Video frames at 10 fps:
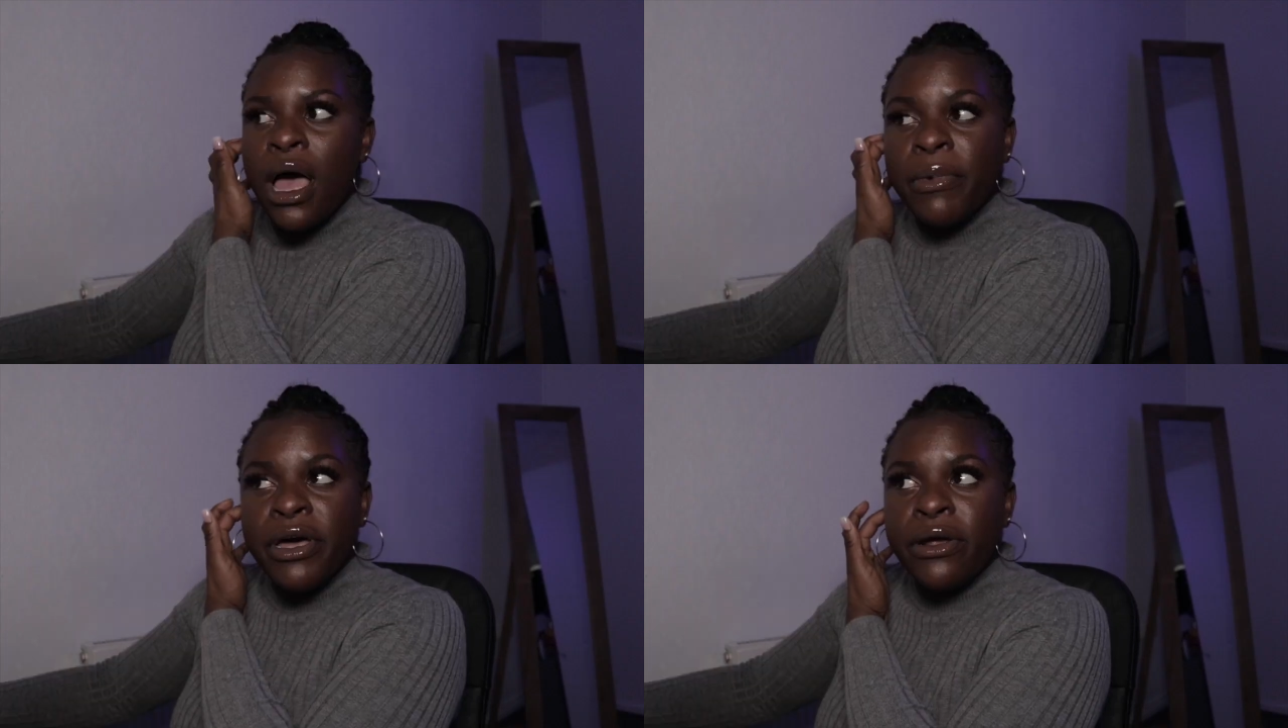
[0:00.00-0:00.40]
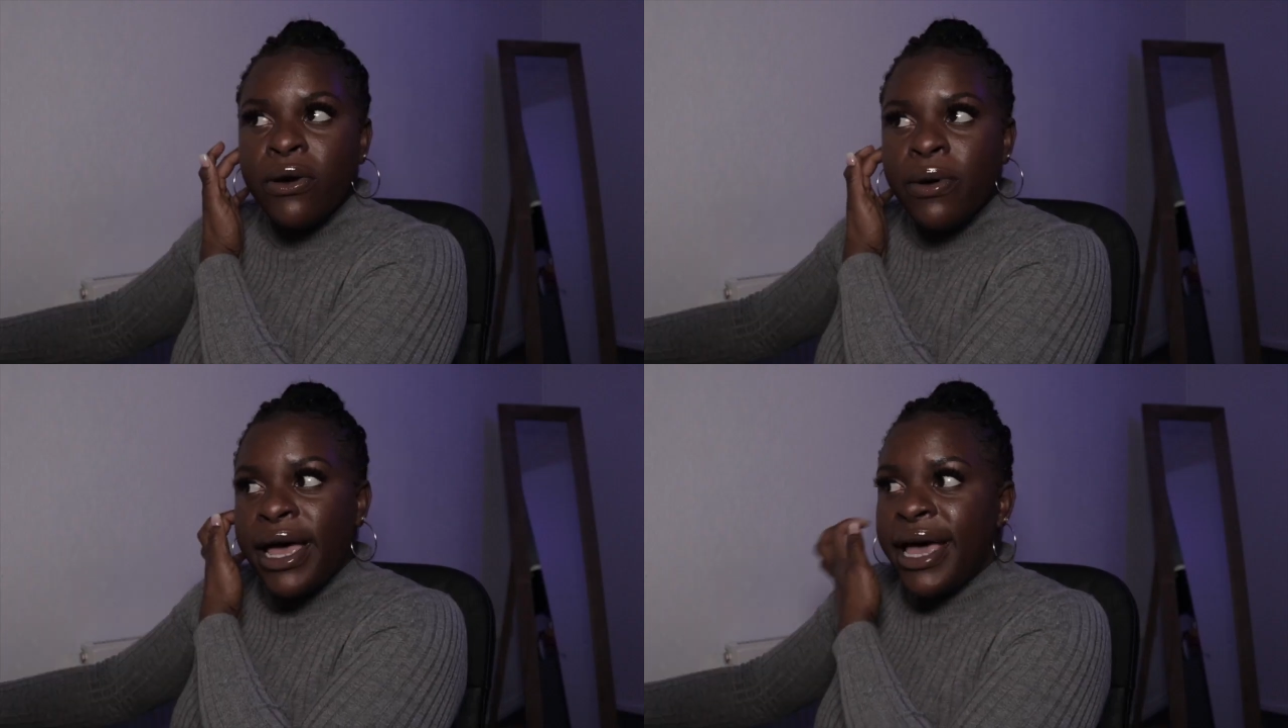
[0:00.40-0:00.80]
I'm gonna
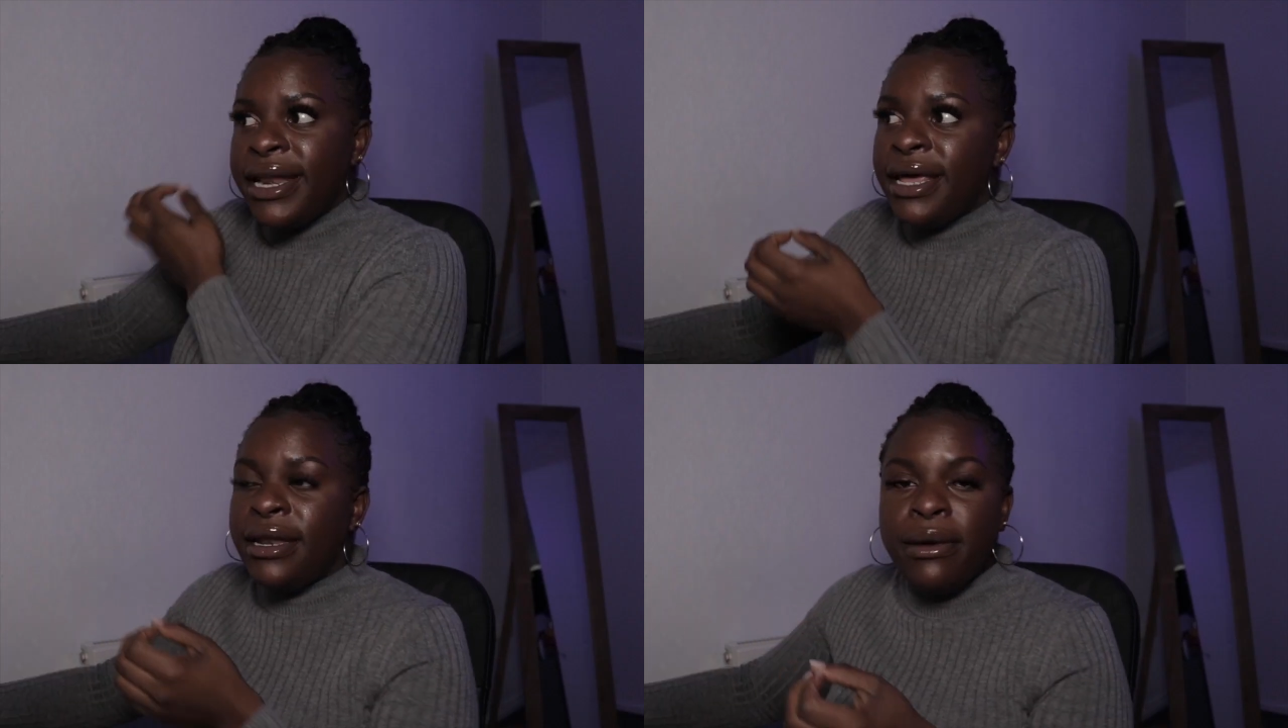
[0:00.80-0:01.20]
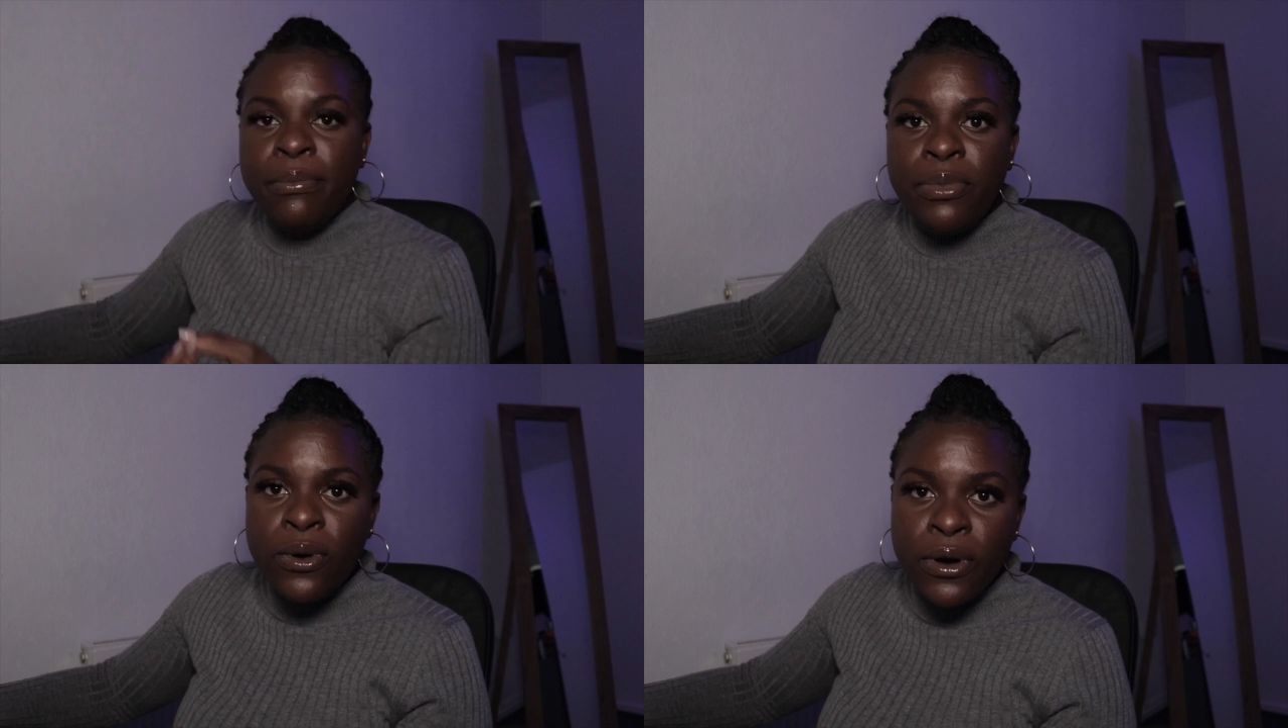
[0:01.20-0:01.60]
go ahead and
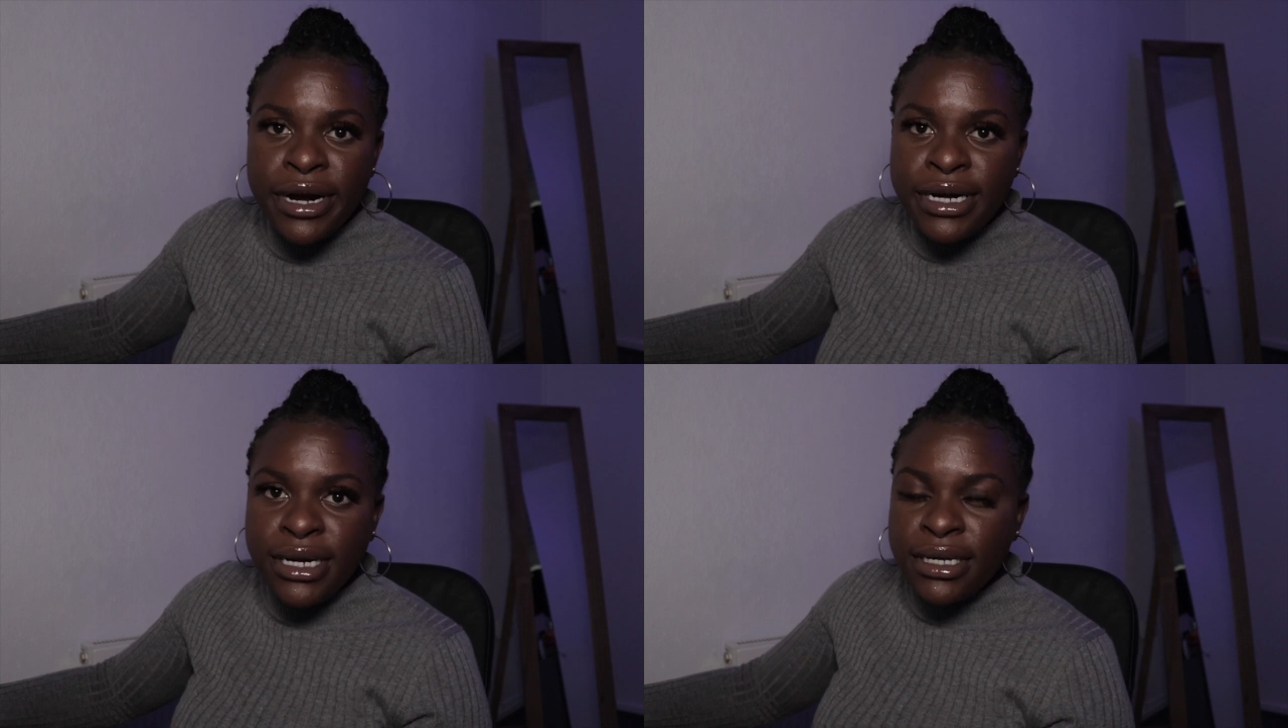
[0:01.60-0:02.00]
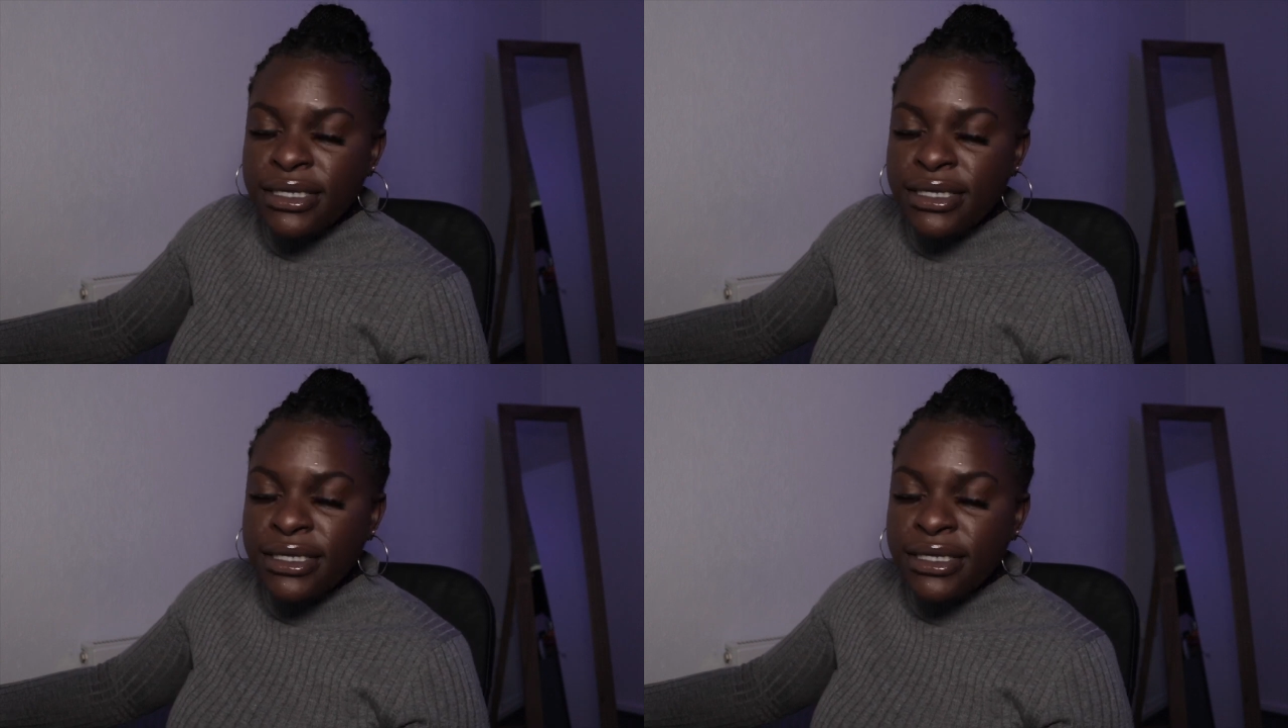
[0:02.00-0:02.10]
import